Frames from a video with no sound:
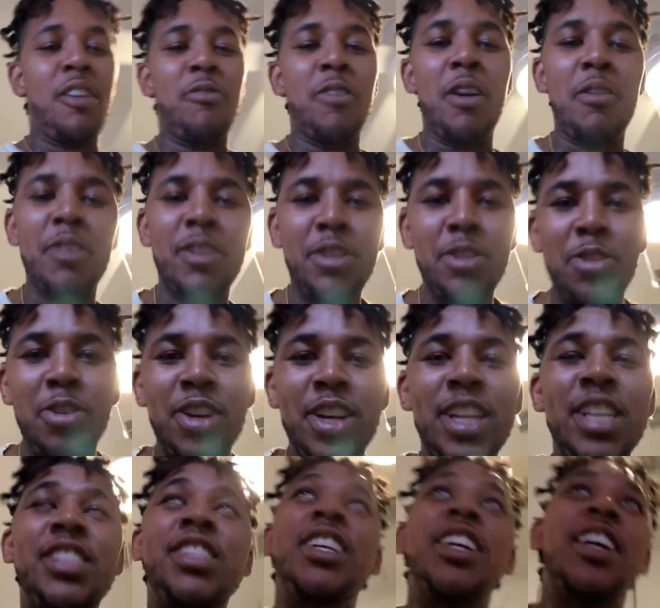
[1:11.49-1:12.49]
What we doing
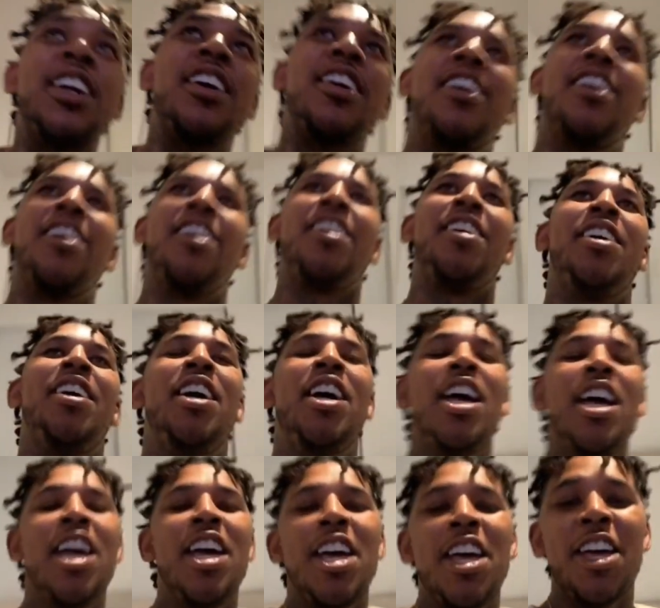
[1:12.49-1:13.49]
this year?
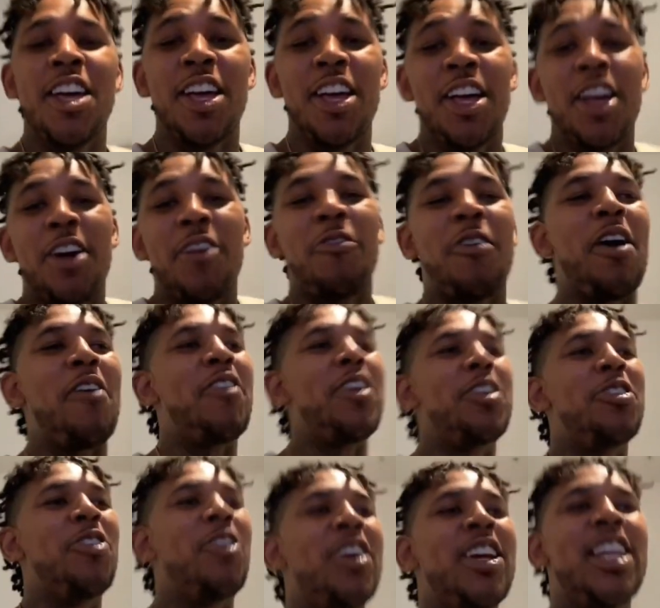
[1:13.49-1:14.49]
What we
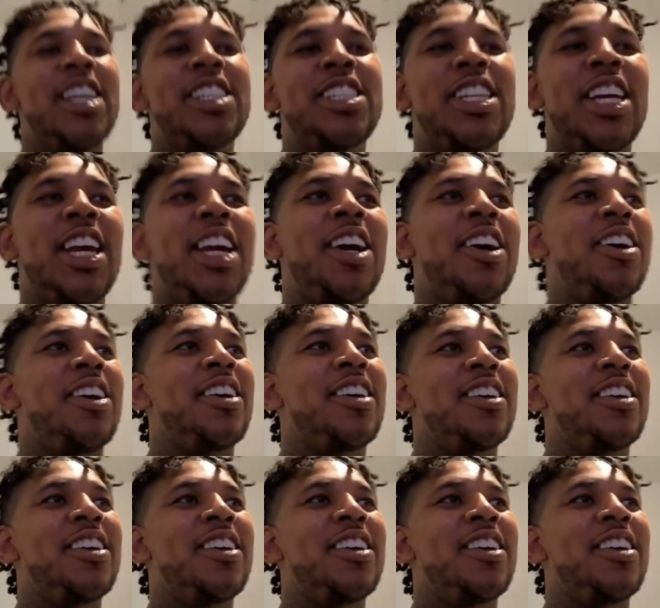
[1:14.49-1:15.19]
doing this year?